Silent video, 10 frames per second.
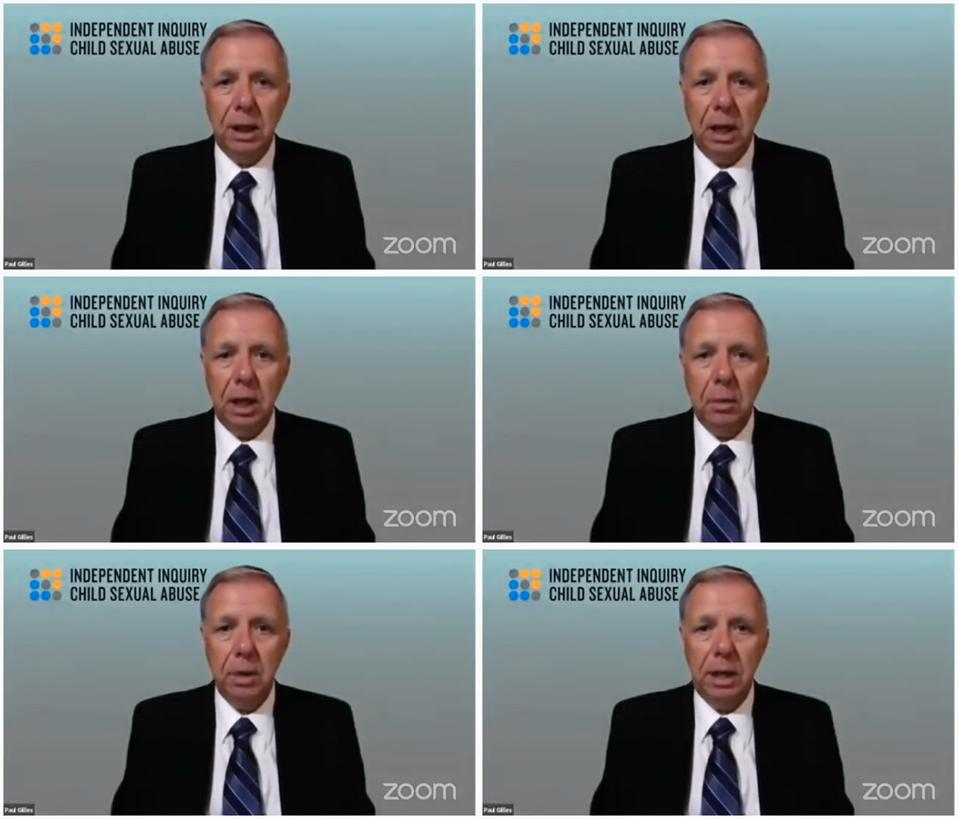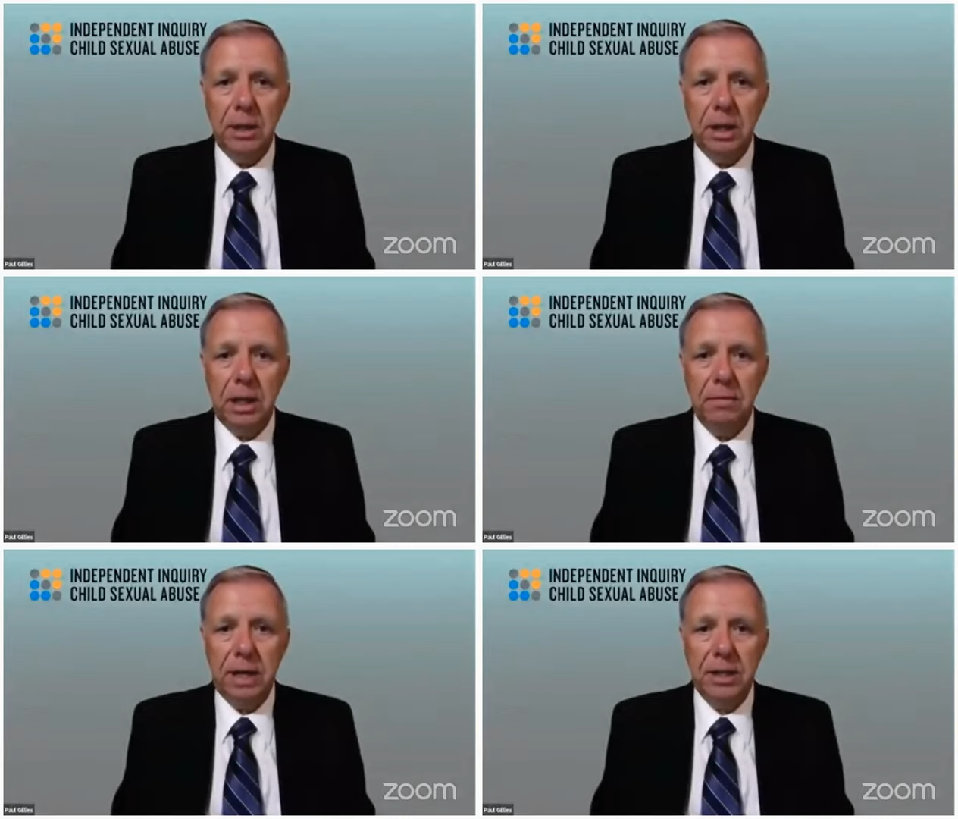In
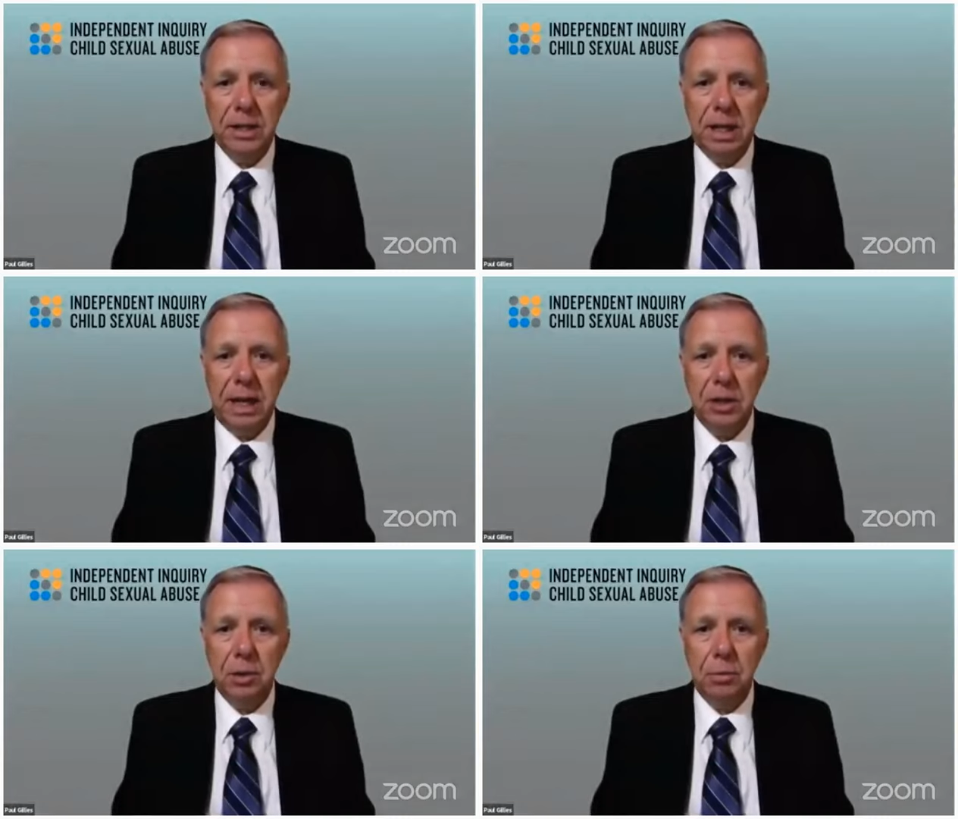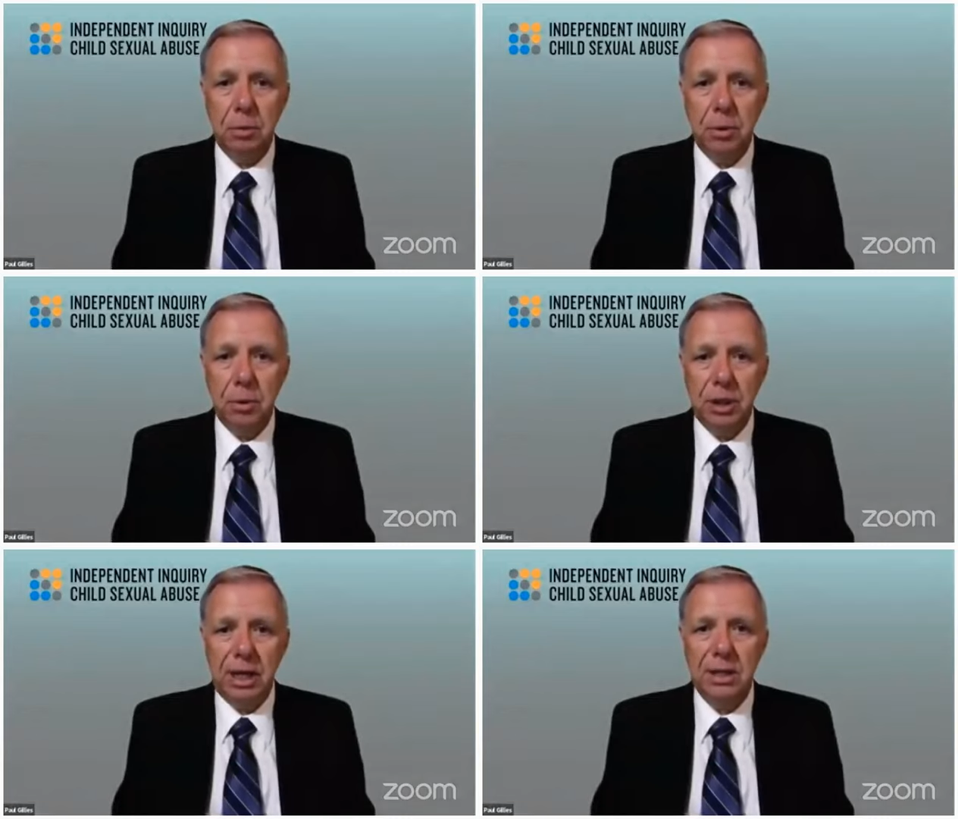the investigation
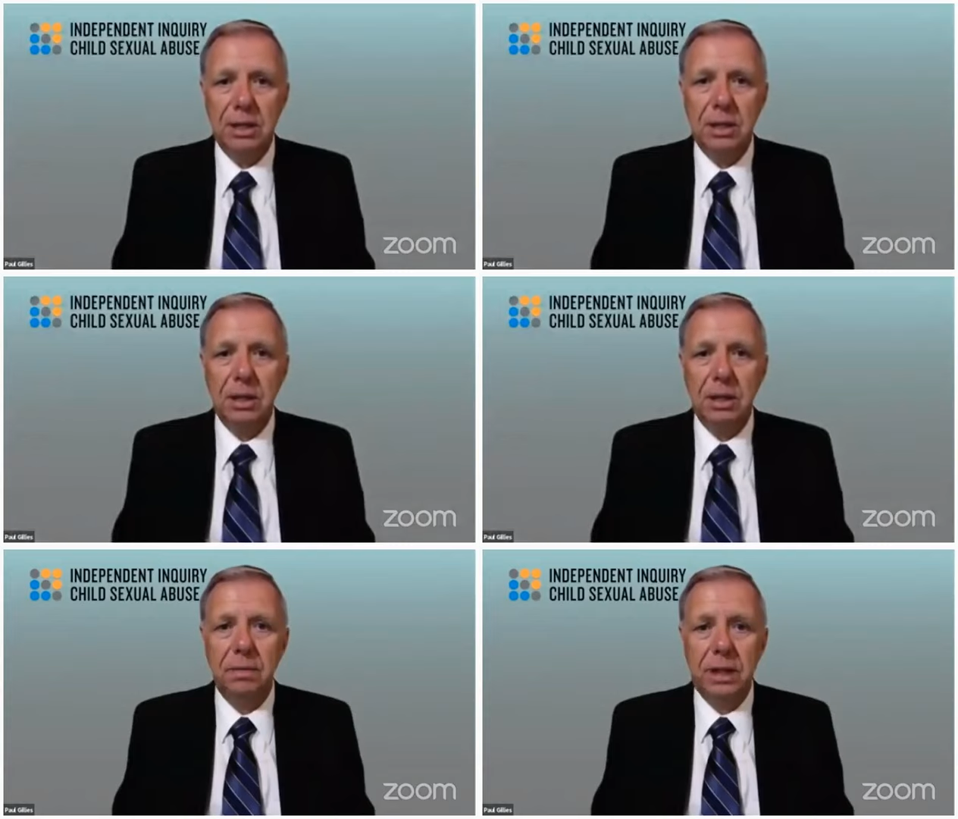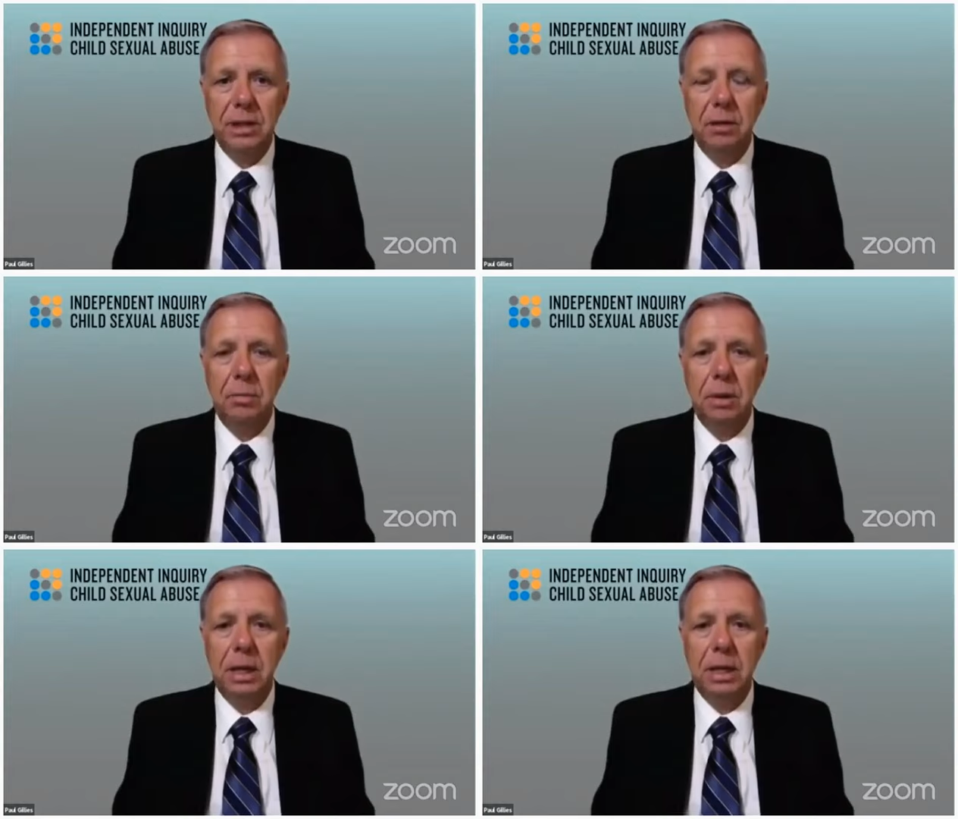process, the
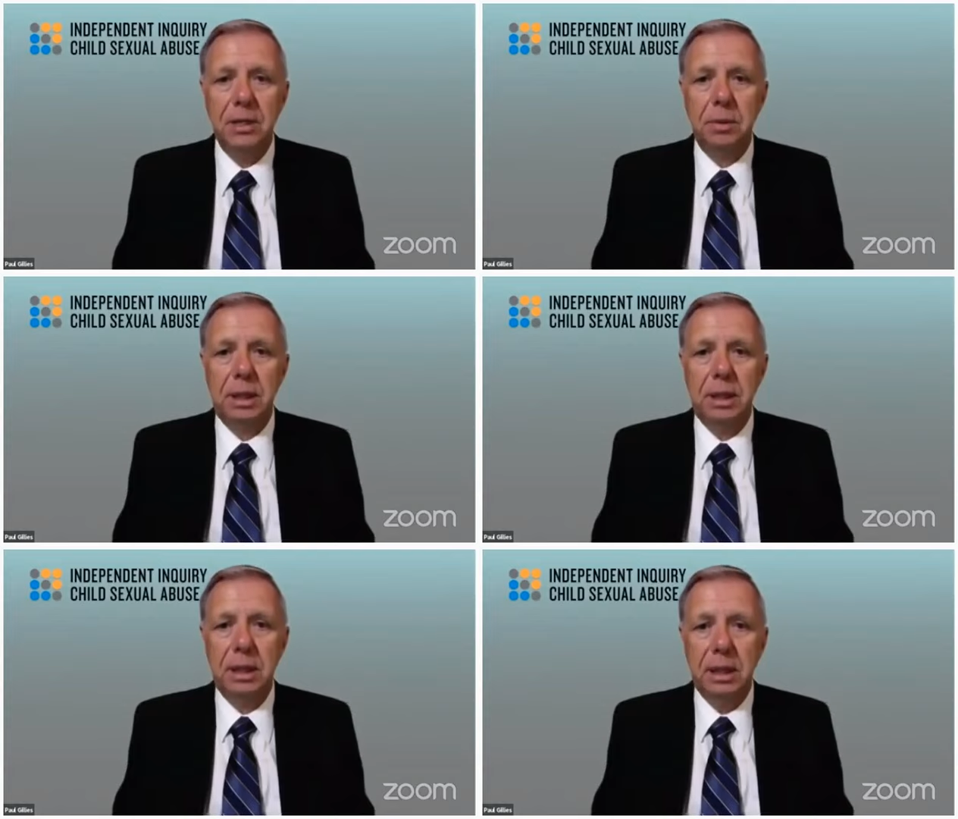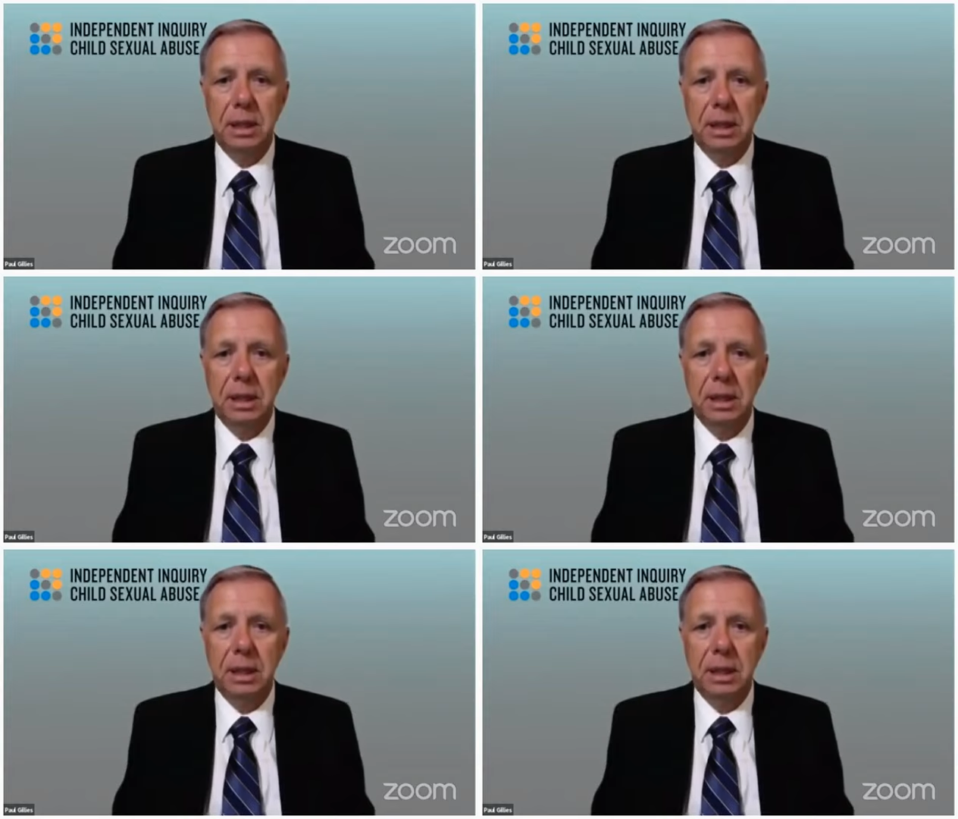victim has to be